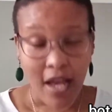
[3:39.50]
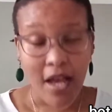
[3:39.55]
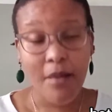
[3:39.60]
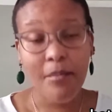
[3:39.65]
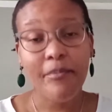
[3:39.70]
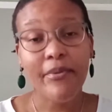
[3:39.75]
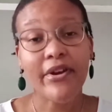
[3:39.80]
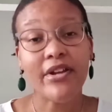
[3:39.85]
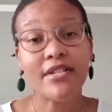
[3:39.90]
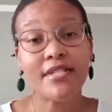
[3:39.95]

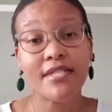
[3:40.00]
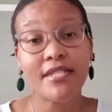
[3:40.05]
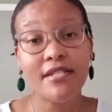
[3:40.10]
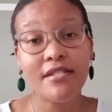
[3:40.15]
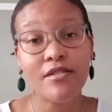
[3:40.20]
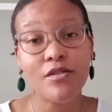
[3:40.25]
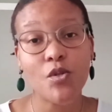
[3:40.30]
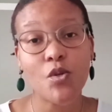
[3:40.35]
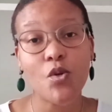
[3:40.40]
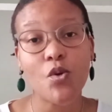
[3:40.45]
A person
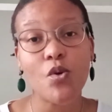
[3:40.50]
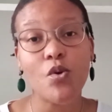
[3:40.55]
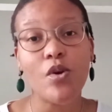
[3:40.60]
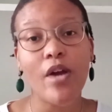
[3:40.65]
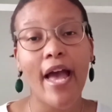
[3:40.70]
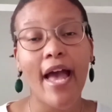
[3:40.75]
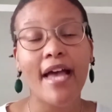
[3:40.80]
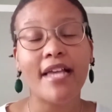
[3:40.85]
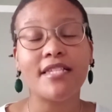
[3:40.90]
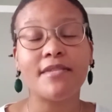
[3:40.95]
who
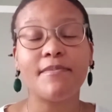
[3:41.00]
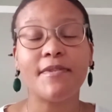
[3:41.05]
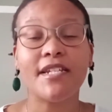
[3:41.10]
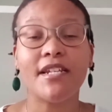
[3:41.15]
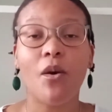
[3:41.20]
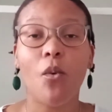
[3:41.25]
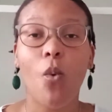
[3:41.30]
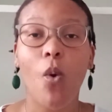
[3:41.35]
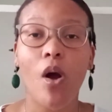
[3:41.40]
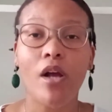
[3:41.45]
has been
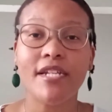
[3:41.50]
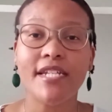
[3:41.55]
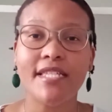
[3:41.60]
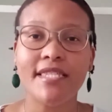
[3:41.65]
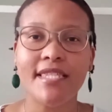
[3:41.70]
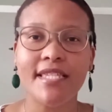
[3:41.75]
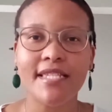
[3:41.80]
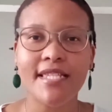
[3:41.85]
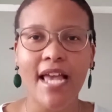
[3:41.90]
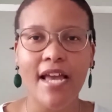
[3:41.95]

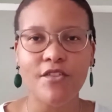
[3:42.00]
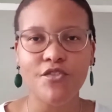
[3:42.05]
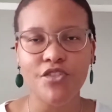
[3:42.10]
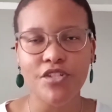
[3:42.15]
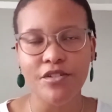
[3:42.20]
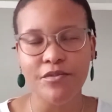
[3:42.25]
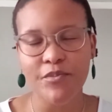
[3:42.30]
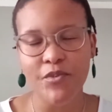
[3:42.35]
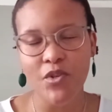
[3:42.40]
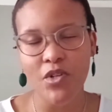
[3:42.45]
awarded this
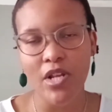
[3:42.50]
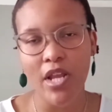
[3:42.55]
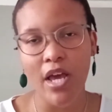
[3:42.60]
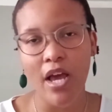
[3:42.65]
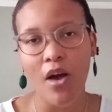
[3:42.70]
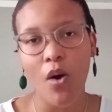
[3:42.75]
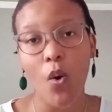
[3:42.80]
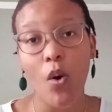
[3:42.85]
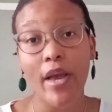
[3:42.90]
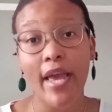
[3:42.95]
100
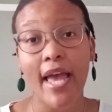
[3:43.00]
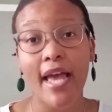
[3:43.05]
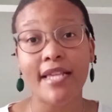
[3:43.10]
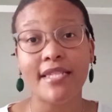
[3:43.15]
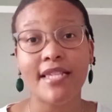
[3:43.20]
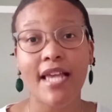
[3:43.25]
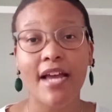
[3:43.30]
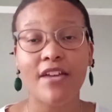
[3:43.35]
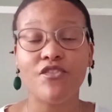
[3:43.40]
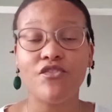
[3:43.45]
pula or has
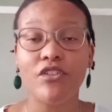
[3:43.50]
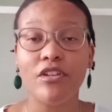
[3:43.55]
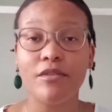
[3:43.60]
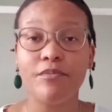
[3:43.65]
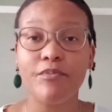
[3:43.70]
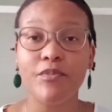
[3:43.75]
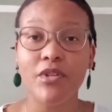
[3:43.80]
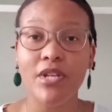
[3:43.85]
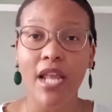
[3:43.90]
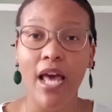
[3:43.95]

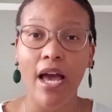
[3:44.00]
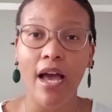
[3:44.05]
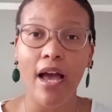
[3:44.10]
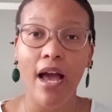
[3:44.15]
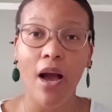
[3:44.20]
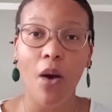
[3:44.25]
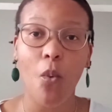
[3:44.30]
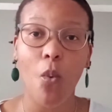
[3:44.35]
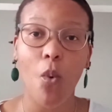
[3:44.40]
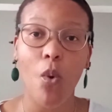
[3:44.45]
100 pula
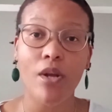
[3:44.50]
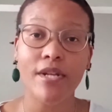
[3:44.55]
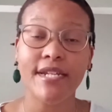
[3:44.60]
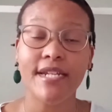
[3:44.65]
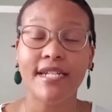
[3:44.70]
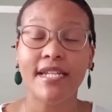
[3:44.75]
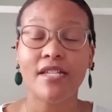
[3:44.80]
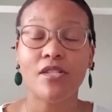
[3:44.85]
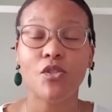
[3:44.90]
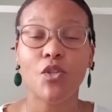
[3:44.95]

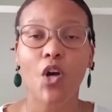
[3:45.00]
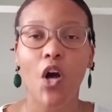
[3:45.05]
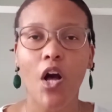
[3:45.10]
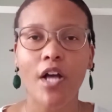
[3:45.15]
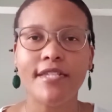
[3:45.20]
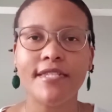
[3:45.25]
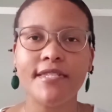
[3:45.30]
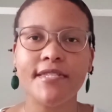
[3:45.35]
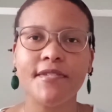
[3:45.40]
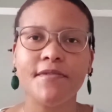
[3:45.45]
awarded as
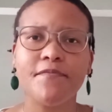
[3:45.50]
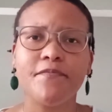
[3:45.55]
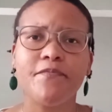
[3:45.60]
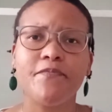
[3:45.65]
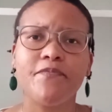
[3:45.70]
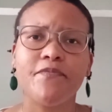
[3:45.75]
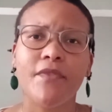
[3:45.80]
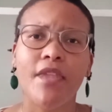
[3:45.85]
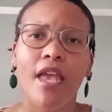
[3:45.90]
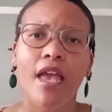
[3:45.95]
costs,
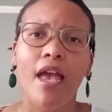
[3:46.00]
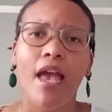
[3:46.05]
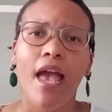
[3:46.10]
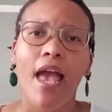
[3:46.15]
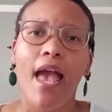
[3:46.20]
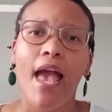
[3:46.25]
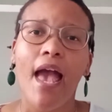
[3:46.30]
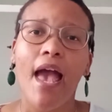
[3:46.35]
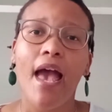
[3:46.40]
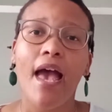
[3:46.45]

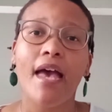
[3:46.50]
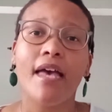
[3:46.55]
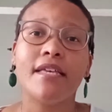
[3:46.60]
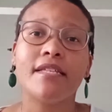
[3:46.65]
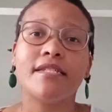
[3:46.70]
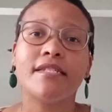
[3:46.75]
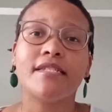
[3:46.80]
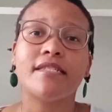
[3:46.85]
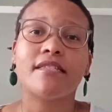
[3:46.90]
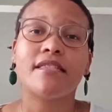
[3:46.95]

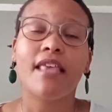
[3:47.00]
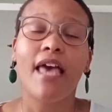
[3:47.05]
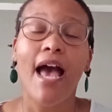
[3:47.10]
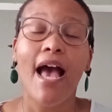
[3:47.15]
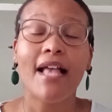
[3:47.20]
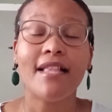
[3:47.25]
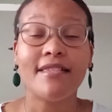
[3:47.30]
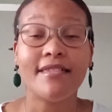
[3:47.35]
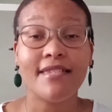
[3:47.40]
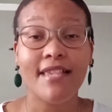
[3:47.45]
and the
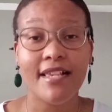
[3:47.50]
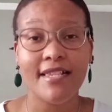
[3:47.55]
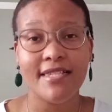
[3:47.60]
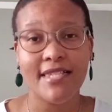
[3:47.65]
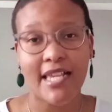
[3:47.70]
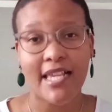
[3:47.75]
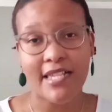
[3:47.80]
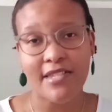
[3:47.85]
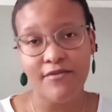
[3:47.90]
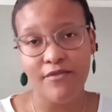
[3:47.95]

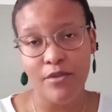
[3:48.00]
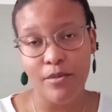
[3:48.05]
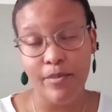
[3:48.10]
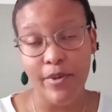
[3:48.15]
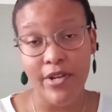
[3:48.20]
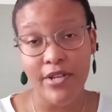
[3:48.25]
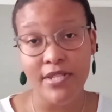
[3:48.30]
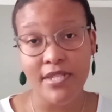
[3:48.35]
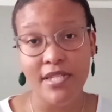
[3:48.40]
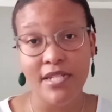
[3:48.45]
unsuccessful
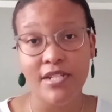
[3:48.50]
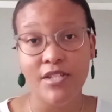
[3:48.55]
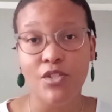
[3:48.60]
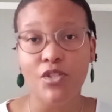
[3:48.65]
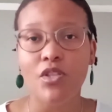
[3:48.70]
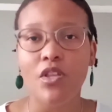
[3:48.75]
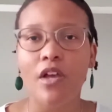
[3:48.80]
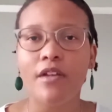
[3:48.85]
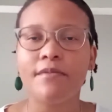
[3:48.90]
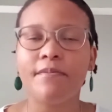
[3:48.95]
person is
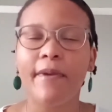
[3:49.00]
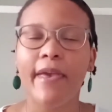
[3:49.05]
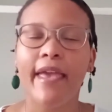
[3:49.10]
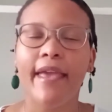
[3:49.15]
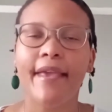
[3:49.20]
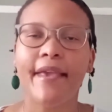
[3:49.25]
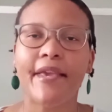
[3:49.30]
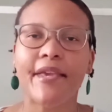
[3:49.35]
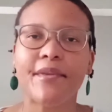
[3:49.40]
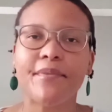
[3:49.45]
not
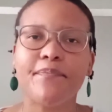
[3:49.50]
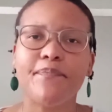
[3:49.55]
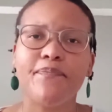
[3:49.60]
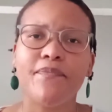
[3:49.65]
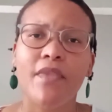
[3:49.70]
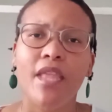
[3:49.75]
paying,